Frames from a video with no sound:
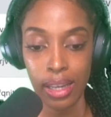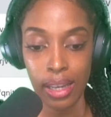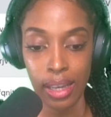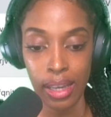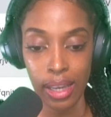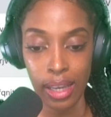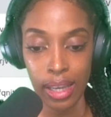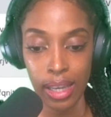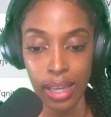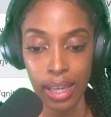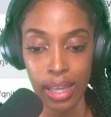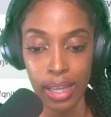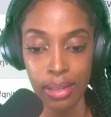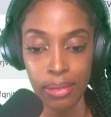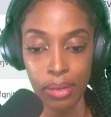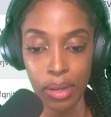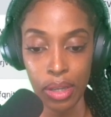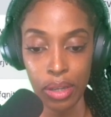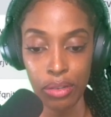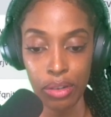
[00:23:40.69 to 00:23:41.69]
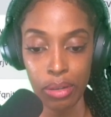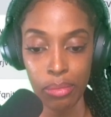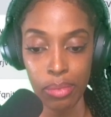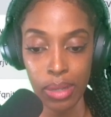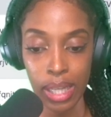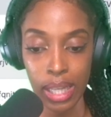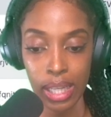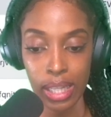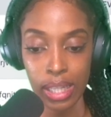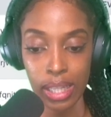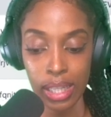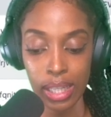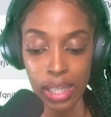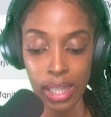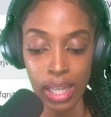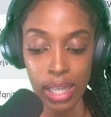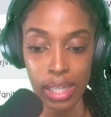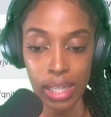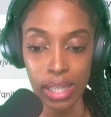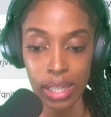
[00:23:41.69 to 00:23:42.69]
And we're gonna replace
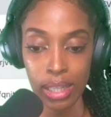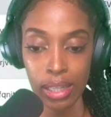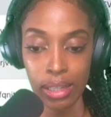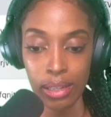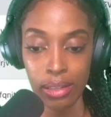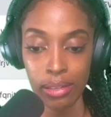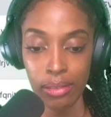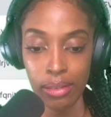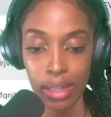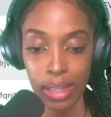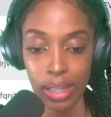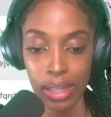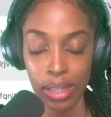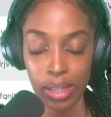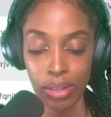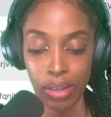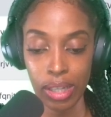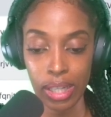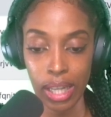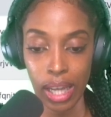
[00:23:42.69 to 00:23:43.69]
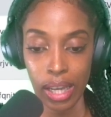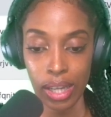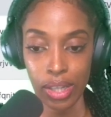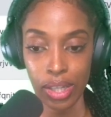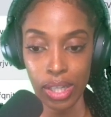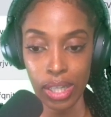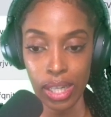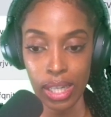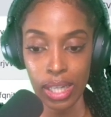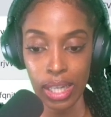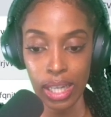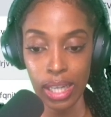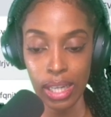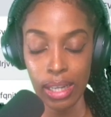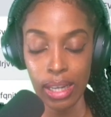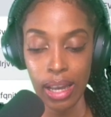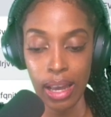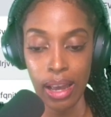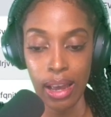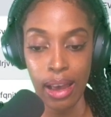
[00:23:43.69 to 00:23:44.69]
this with the transaction ID.
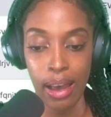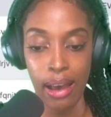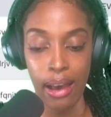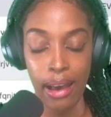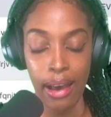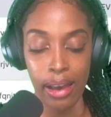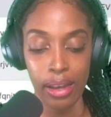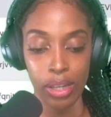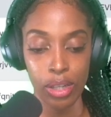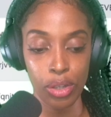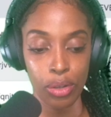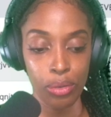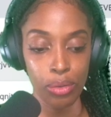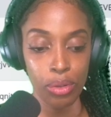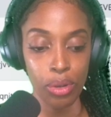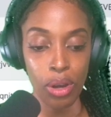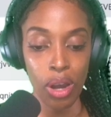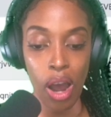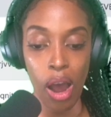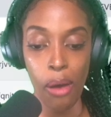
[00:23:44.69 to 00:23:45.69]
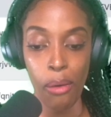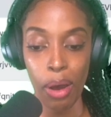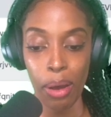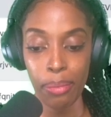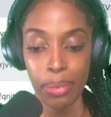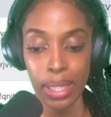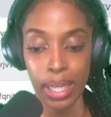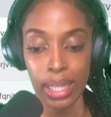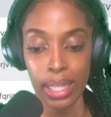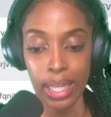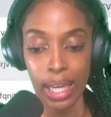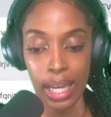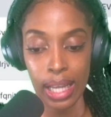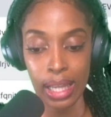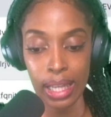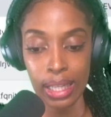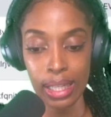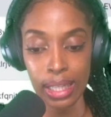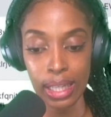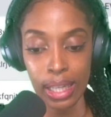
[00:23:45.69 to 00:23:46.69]
I don't know how up to date
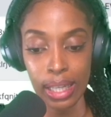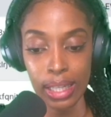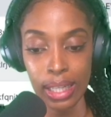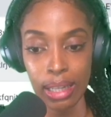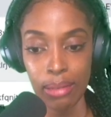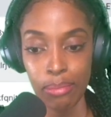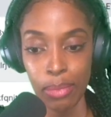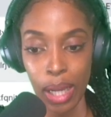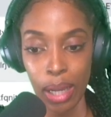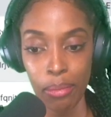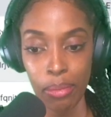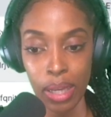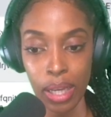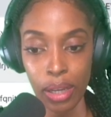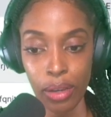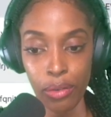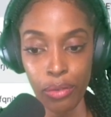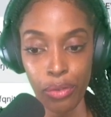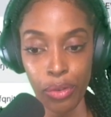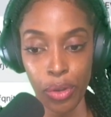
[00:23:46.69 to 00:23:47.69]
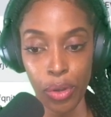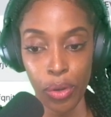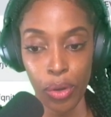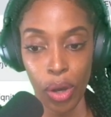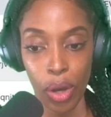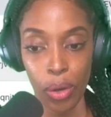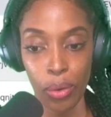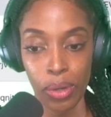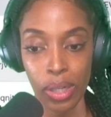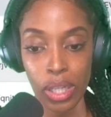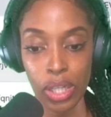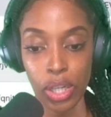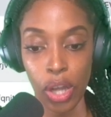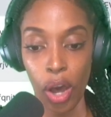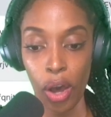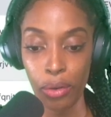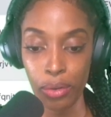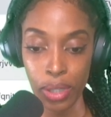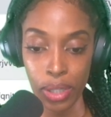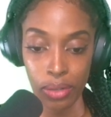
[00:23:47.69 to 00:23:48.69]
this is. It may be a few hours
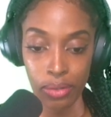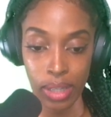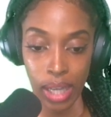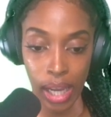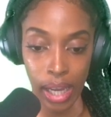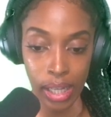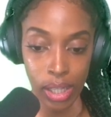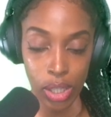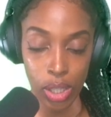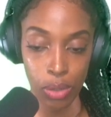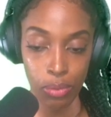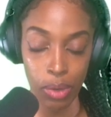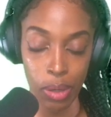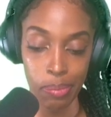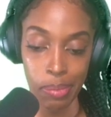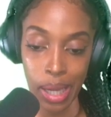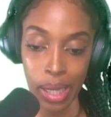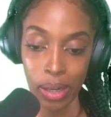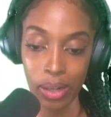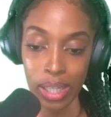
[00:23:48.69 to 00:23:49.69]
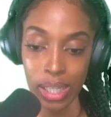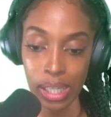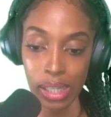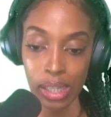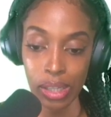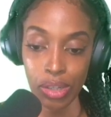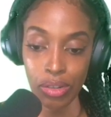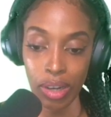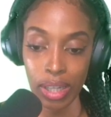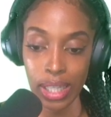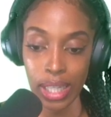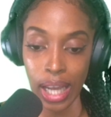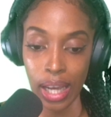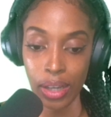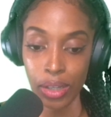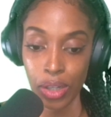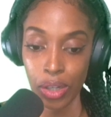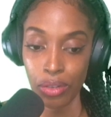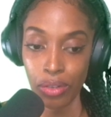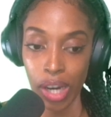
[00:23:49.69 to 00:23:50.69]
out of date, so we may not see the
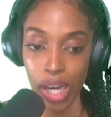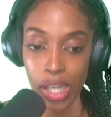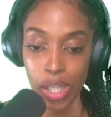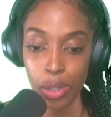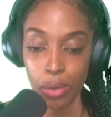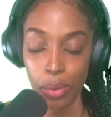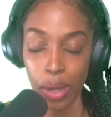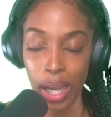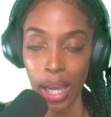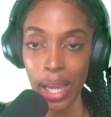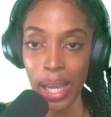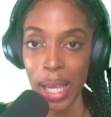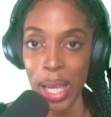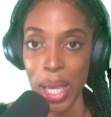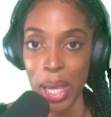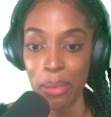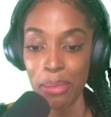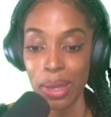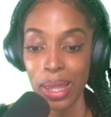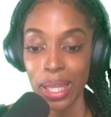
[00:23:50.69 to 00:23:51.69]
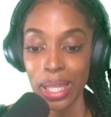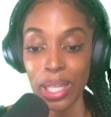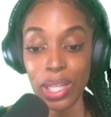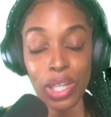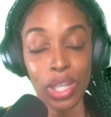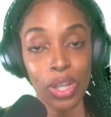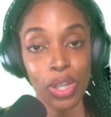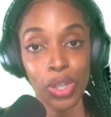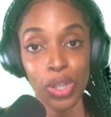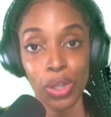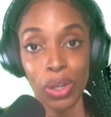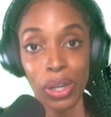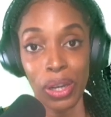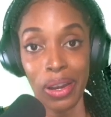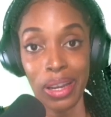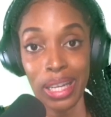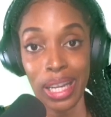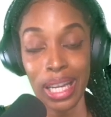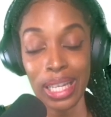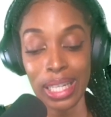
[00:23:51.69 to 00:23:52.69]
transaction right away, but this is just showing you
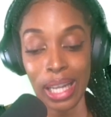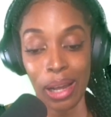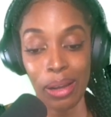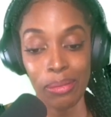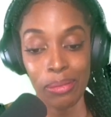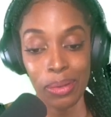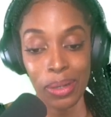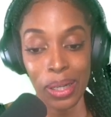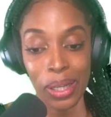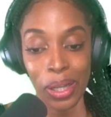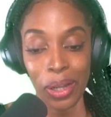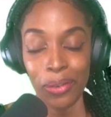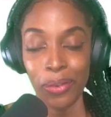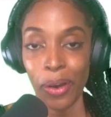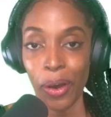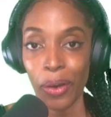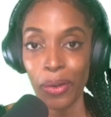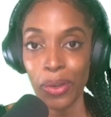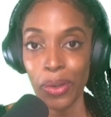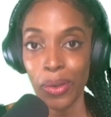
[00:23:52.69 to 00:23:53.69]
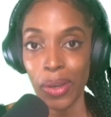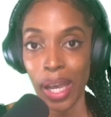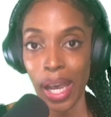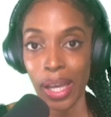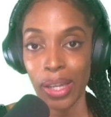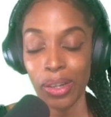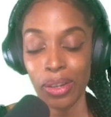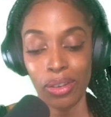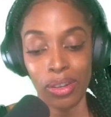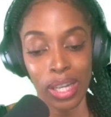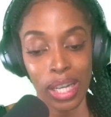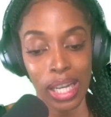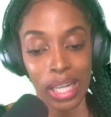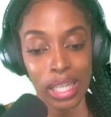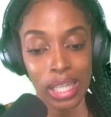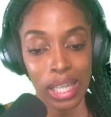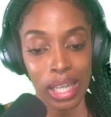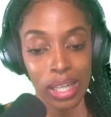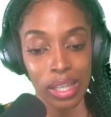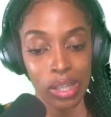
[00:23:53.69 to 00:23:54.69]
an example of how you can
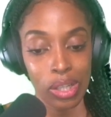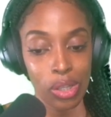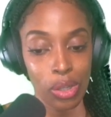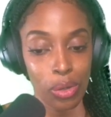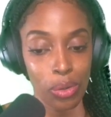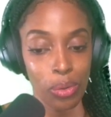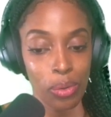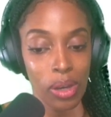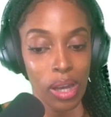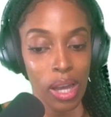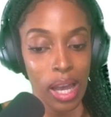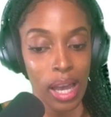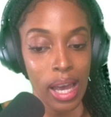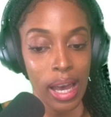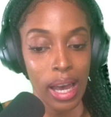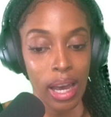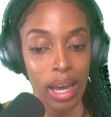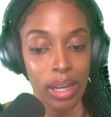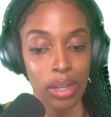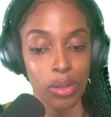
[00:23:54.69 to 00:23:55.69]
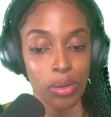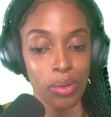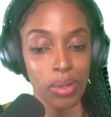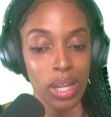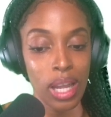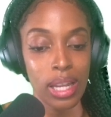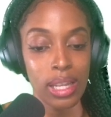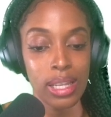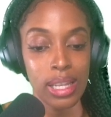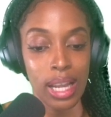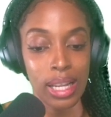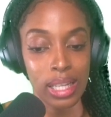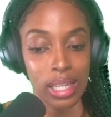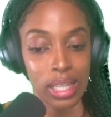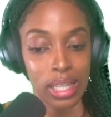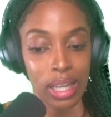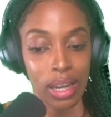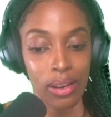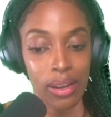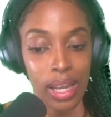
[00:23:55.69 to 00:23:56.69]
create it. So I don't
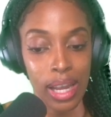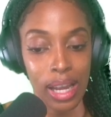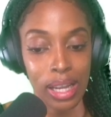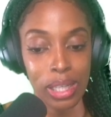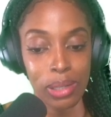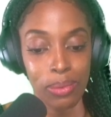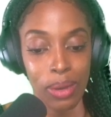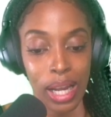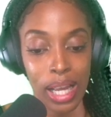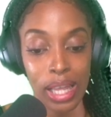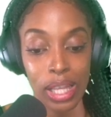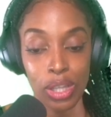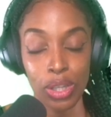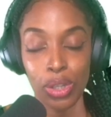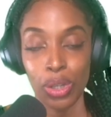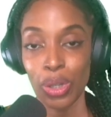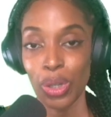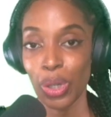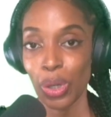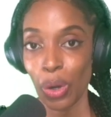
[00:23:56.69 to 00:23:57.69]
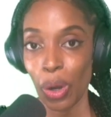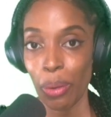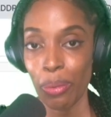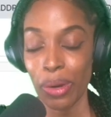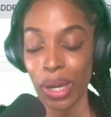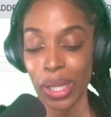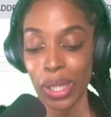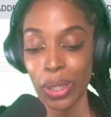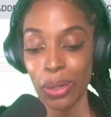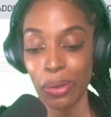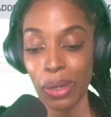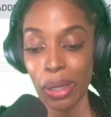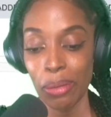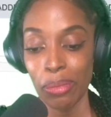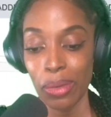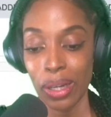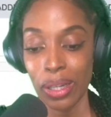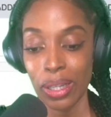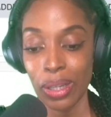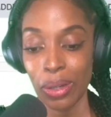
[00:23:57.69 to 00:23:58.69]
necessarily expect this to show up right away,
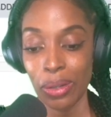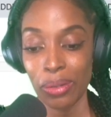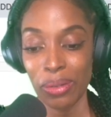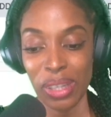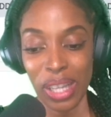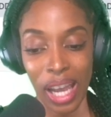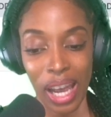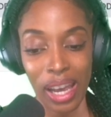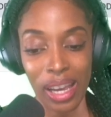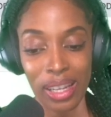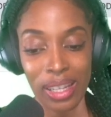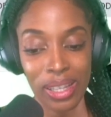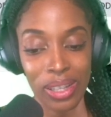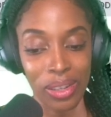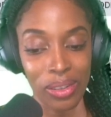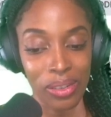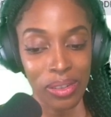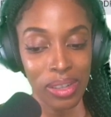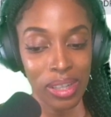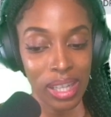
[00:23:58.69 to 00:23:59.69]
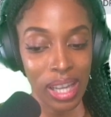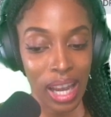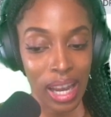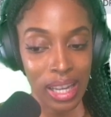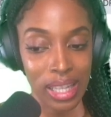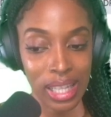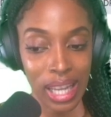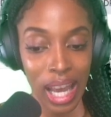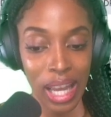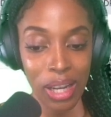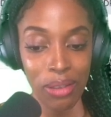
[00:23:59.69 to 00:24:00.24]
but yeah, so yeah, it's kind of